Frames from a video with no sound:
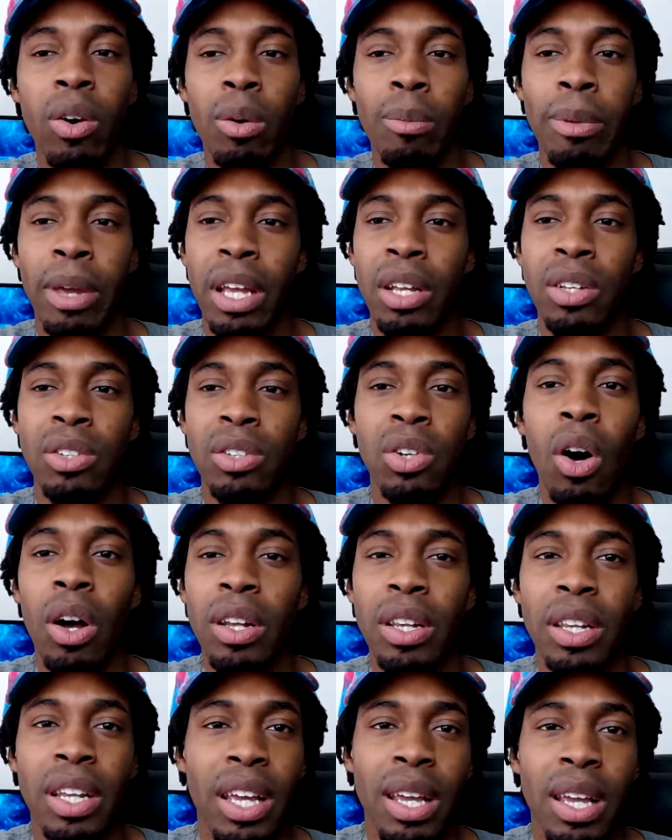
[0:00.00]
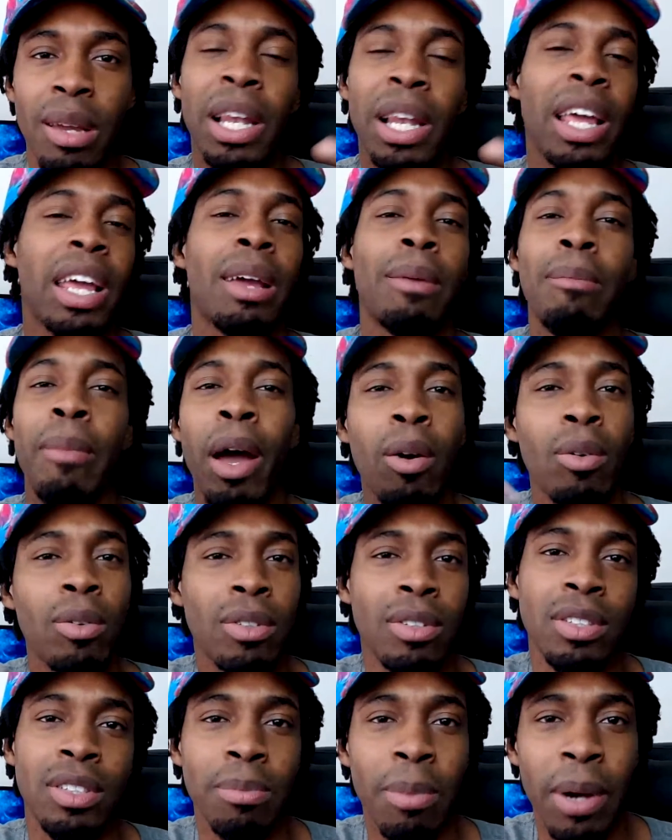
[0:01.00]
or being taught in the Himalayan
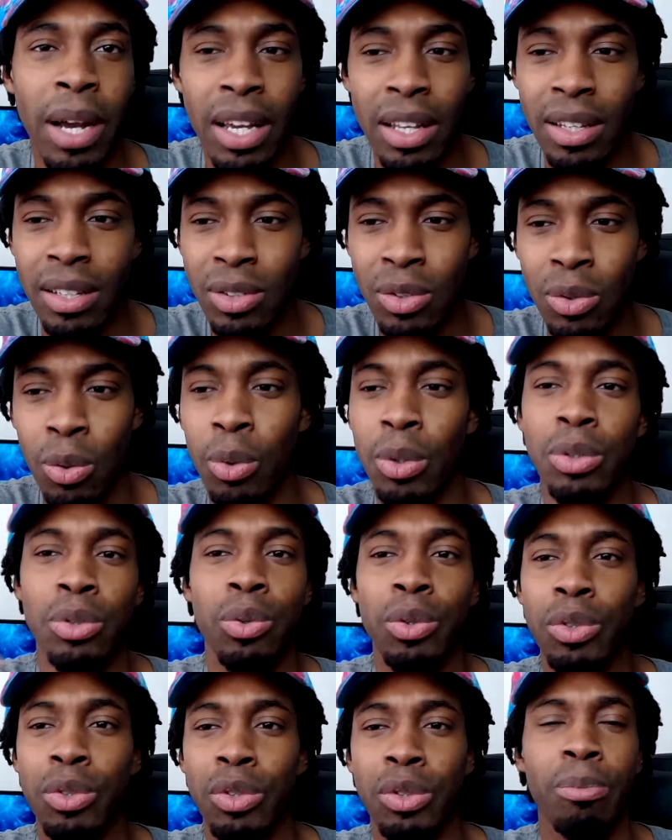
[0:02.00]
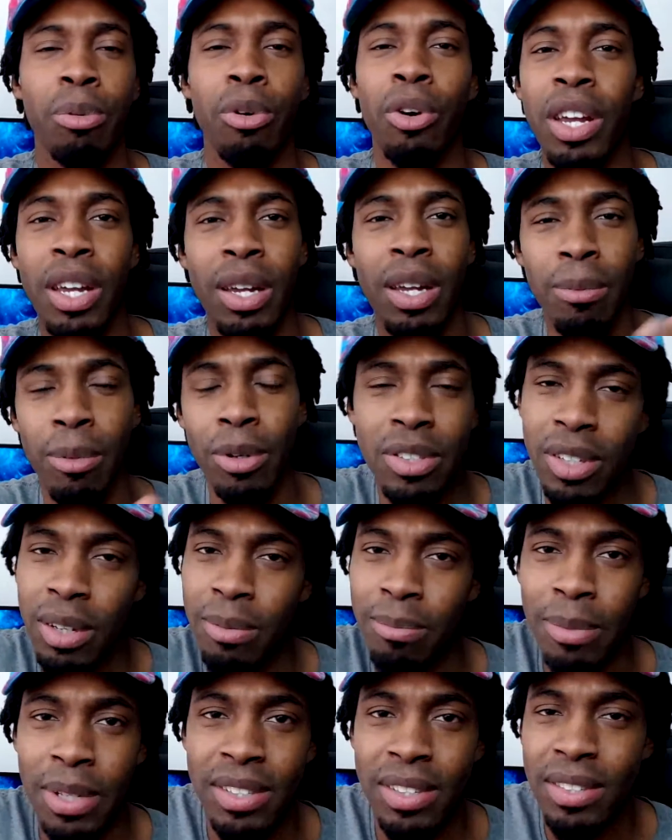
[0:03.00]
mountains by the Sorcerer Supreme or
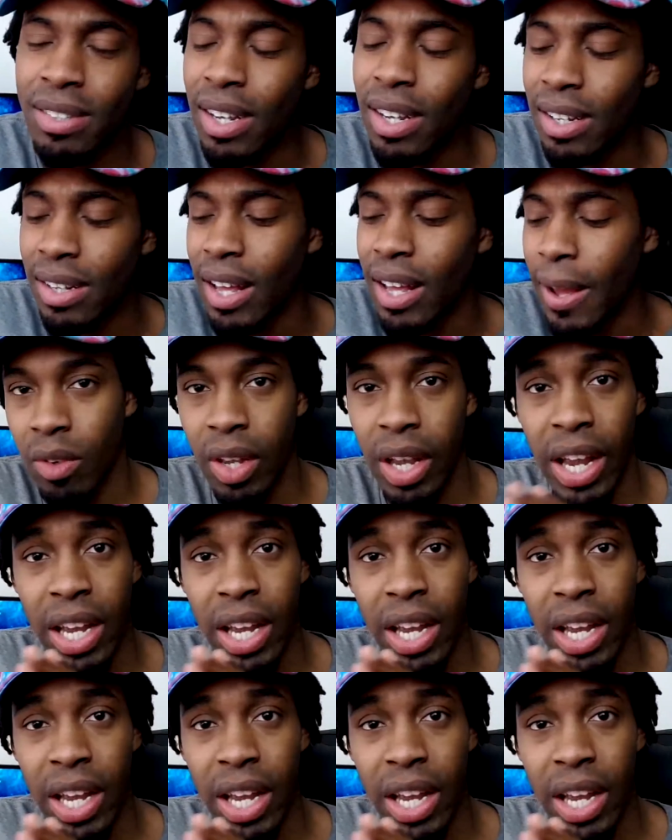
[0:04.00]
some business like that.